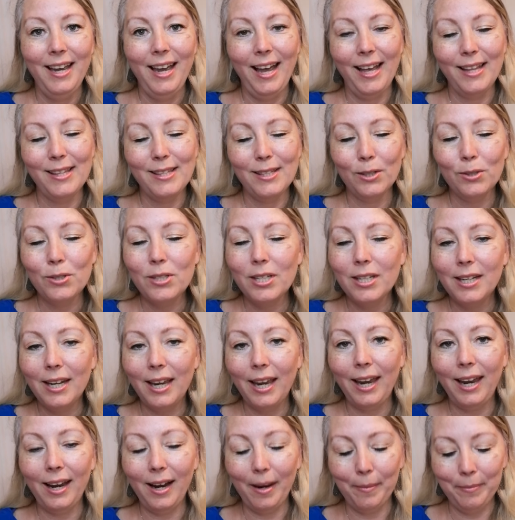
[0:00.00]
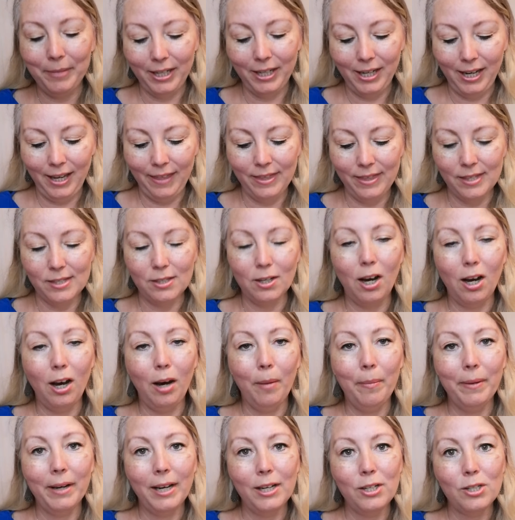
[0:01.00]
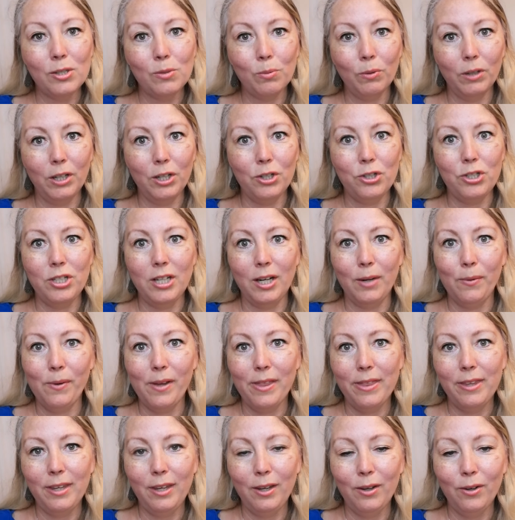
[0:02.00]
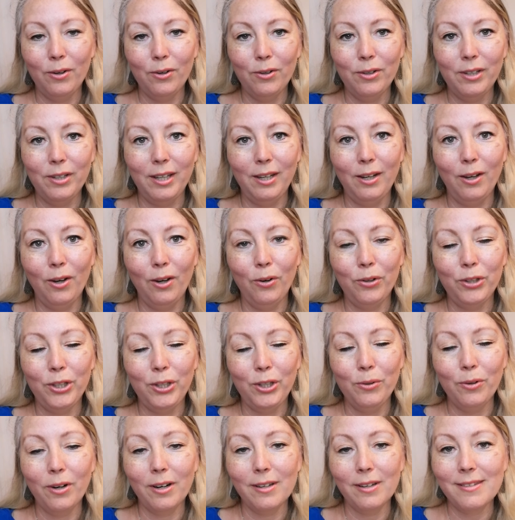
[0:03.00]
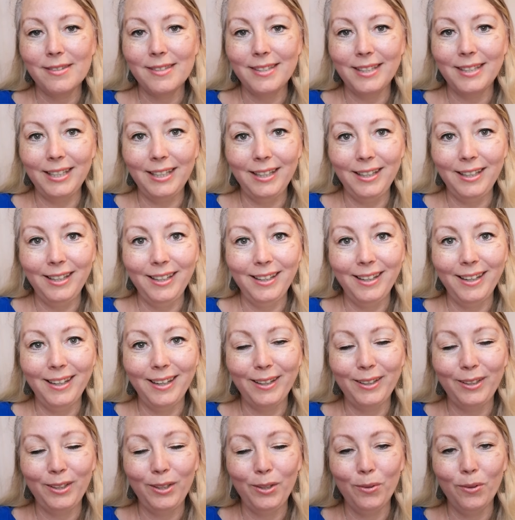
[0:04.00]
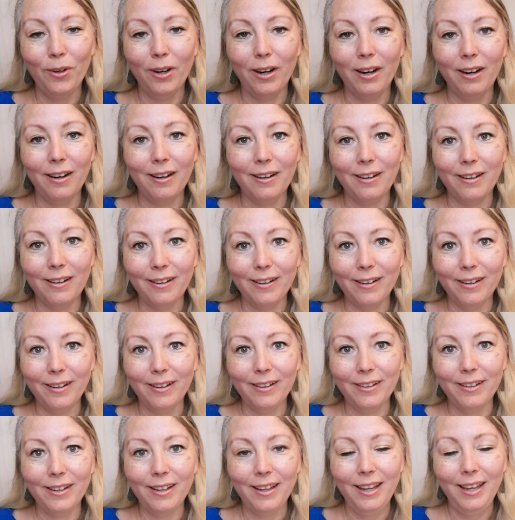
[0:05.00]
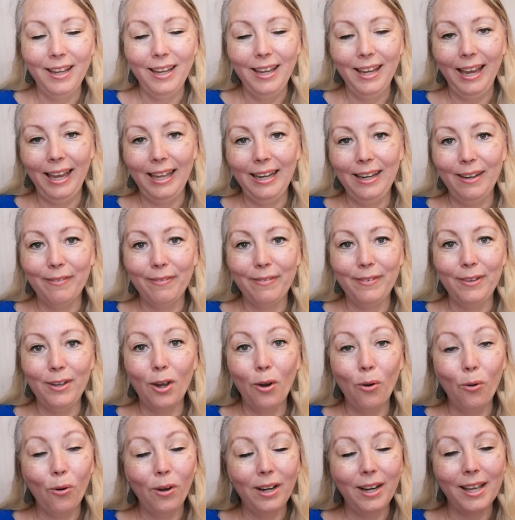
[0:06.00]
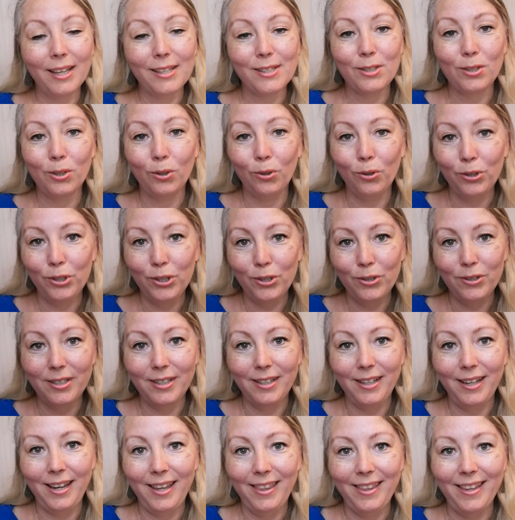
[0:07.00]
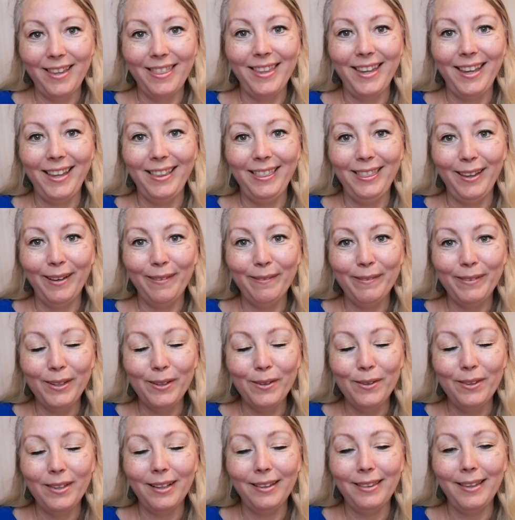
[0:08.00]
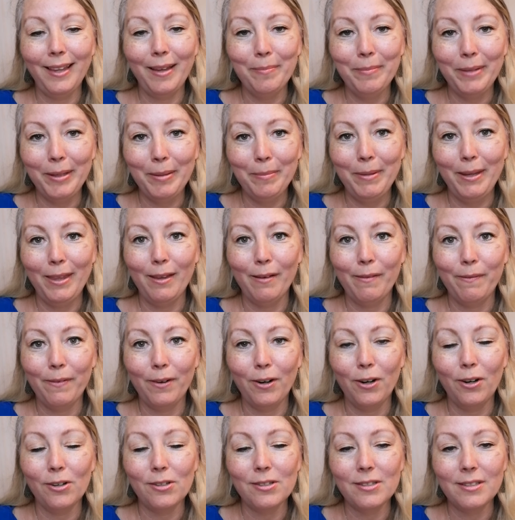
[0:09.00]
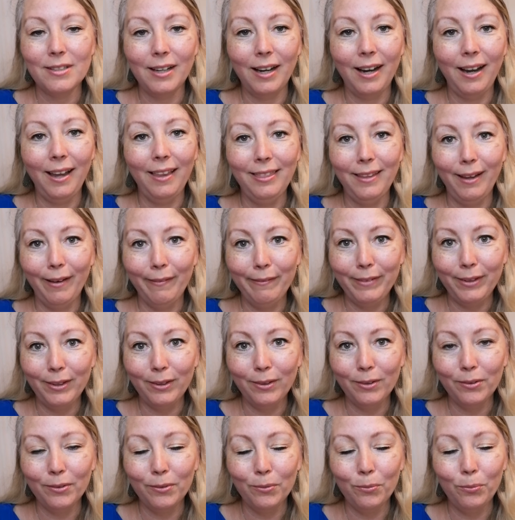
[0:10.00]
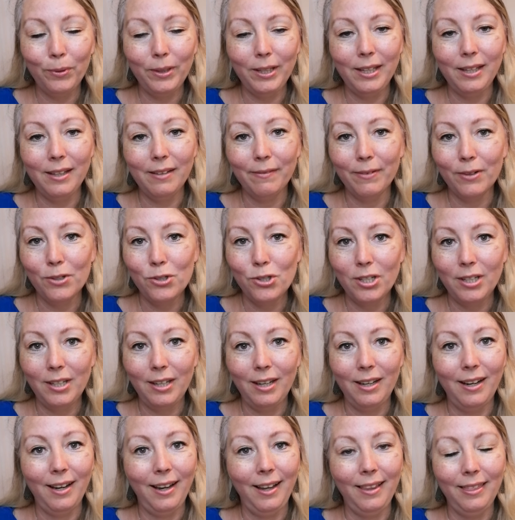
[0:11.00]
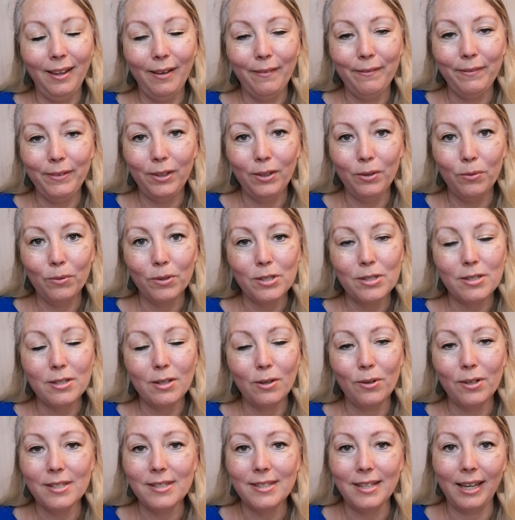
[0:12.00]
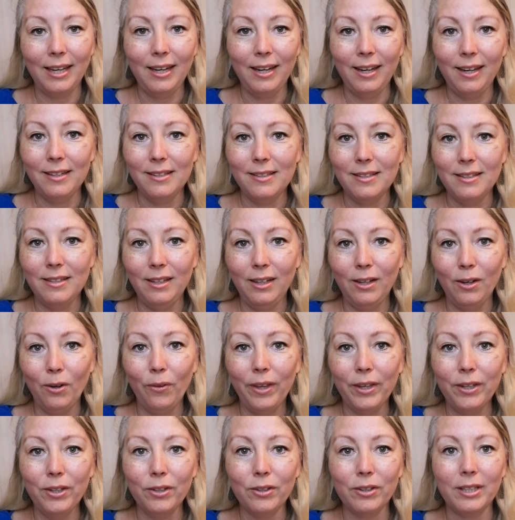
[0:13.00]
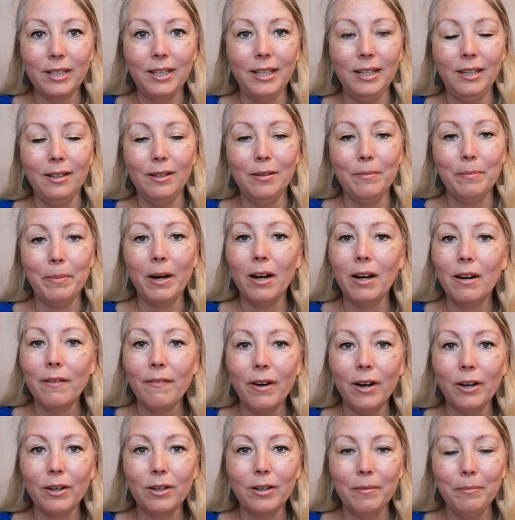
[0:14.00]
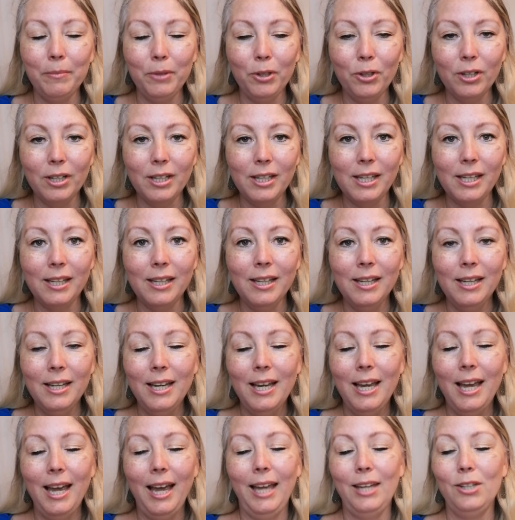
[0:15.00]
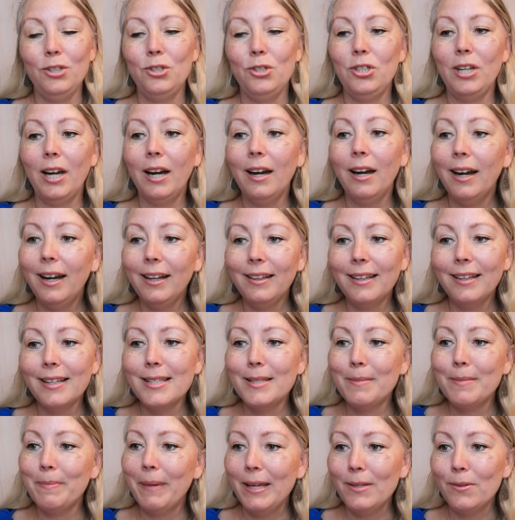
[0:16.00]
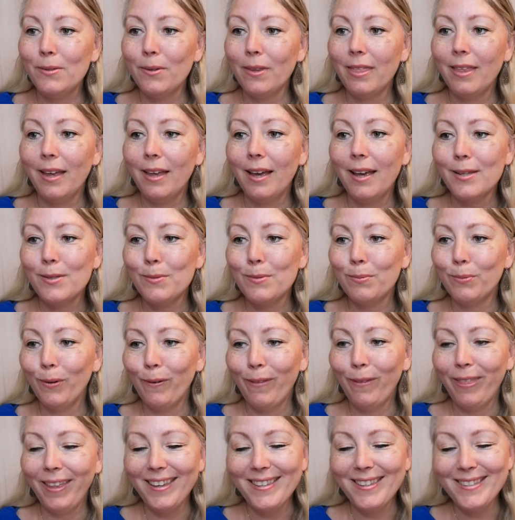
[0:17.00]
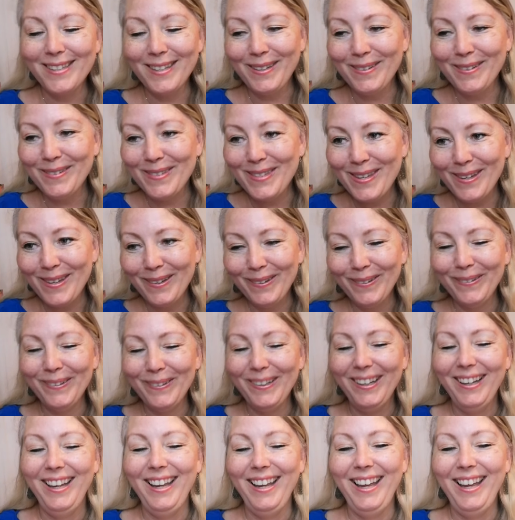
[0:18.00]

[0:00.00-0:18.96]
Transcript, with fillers: And so today I'm going to end this call, but I just want to share with you you know, you are seen, you are heard and if no one has told you today that they love you, then let me be the first. I love you. We, Virginia and I, love you. We're so excited, you know, that you're here and part of our community and sharing this space with us. Ruth, I see you too.